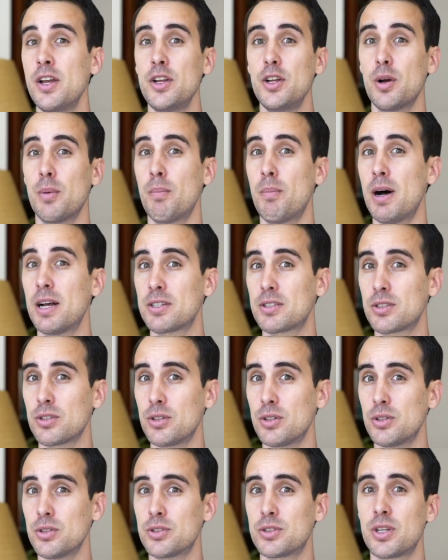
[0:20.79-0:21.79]
your
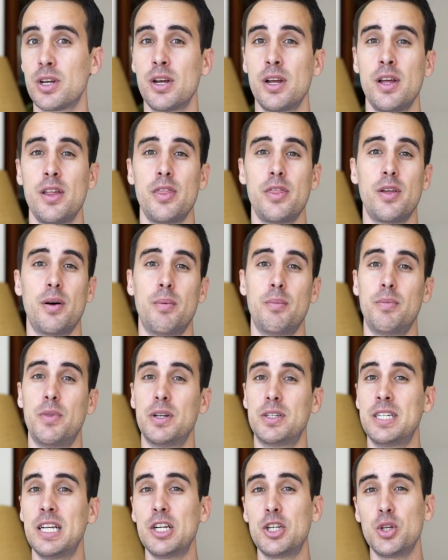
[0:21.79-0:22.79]
muscles,
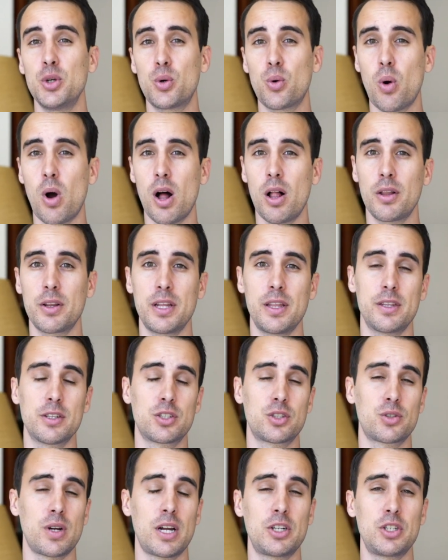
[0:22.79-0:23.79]
the tissue quality, the
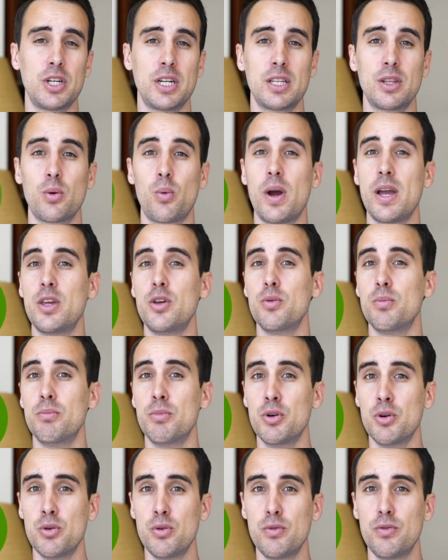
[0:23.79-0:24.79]
stretching, the way you
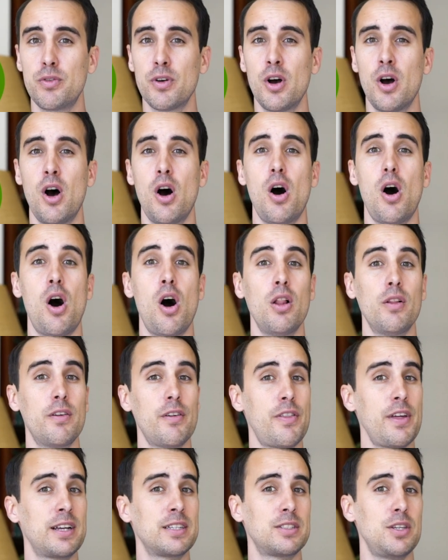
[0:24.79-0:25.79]
move, all of
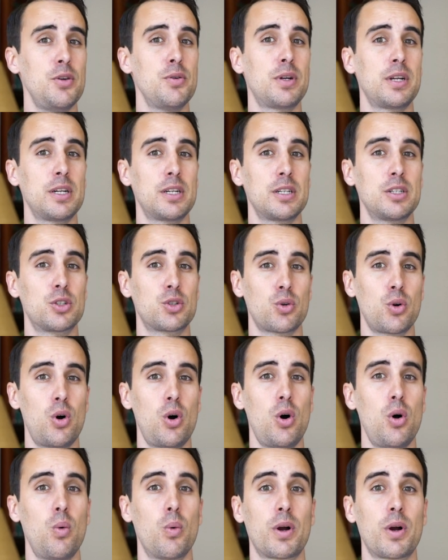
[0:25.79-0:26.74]
the things that you can control.